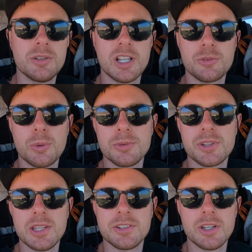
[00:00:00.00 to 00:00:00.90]
That's where we're
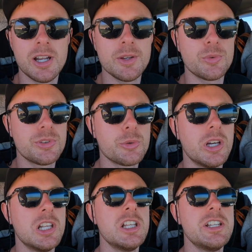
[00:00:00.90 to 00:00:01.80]
staying tonight. We've still got
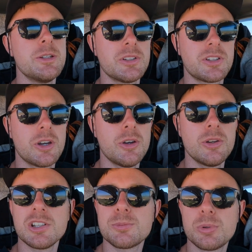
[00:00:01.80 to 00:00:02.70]
a little bit to go,
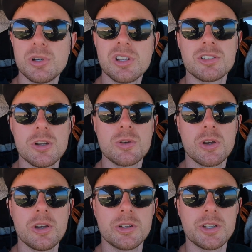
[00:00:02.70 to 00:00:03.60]
and it's pretty slow
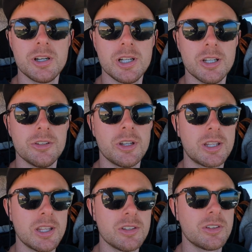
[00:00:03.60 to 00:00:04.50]
going on the island.
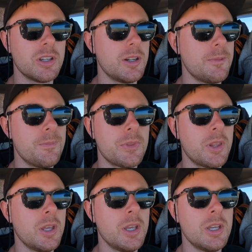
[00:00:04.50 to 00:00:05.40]
Like it's
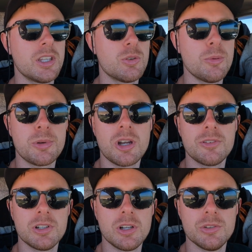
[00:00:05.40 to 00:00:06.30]
you won't be
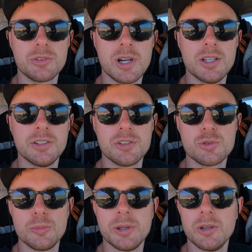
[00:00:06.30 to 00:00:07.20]
covering loads of ground in a
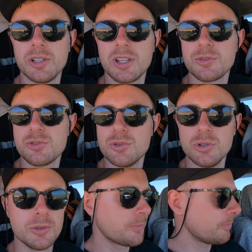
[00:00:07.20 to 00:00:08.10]
short period, that's for
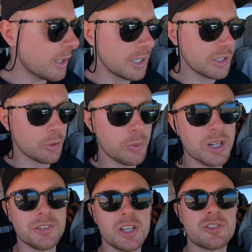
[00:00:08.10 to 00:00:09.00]
sure. And we had a
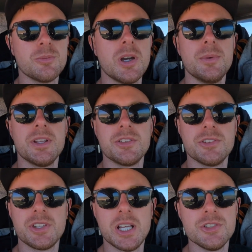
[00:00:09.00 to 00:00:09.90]
section where we had some
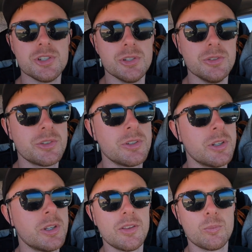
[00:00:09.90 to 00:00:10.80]
sand dunes
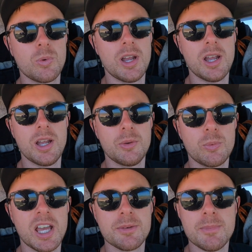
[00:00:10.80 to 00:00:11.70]
where
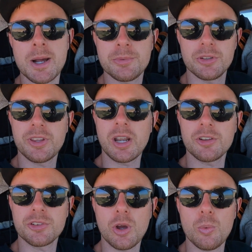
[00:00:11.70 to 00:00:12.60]
we had maps that was telling
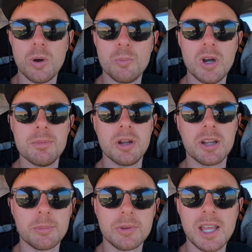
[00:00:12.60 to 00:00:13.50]
us to go one way, but
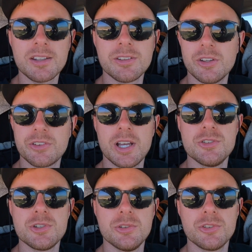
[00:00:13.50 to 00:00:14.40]
I'm guessing the
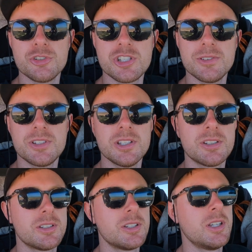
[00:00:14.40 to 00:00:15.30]
sand dunes had shifted,
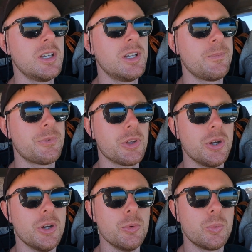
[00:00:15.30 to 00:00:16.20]

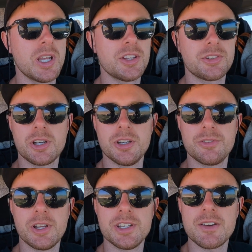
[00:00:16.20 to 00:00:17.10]
so we had to kind of
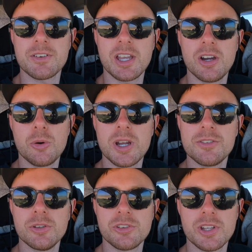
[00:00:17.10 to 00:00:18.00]
like navigate our way
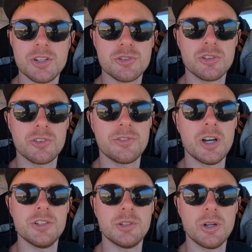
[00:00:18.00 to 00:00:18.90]
through the sand dunes and
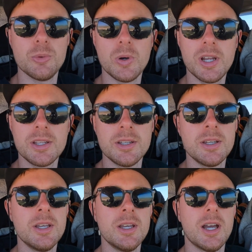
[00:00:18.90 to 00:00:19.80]
find our own way,
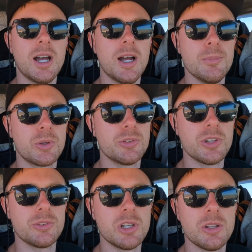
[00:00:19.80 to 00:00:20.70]
because
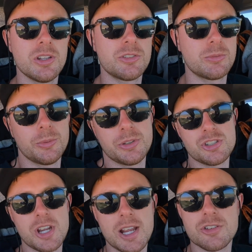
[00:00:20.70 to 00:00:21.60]
it's obviously
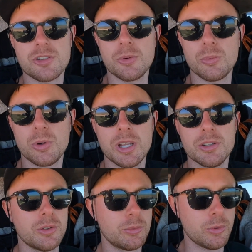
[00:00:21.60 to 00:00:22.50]
changed to
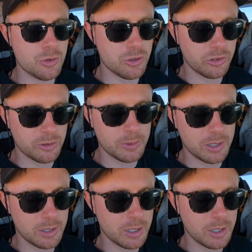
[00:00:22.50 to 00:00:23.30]
what the road used to be.